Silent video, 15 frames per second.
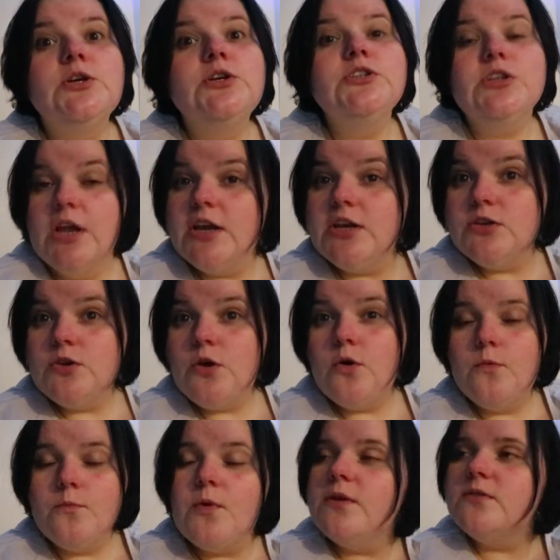good like not
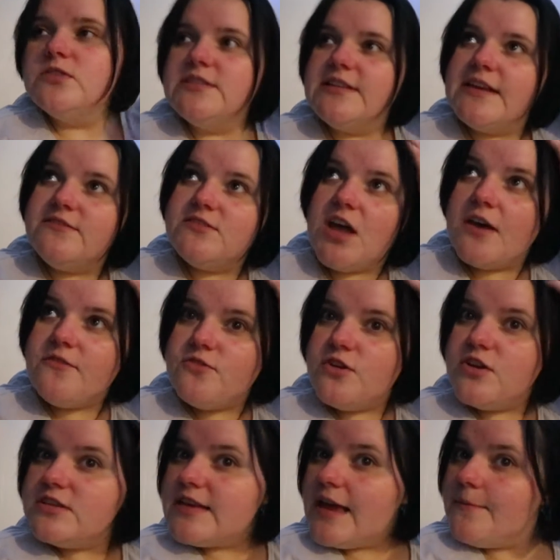all blonde just leave dark
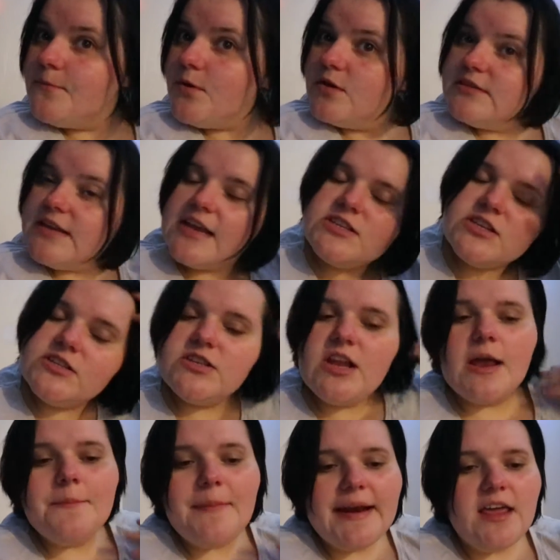roots and blonde hair so it's
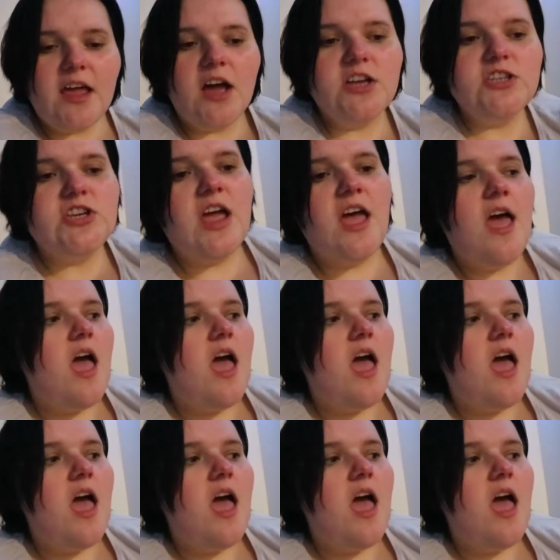like a balayage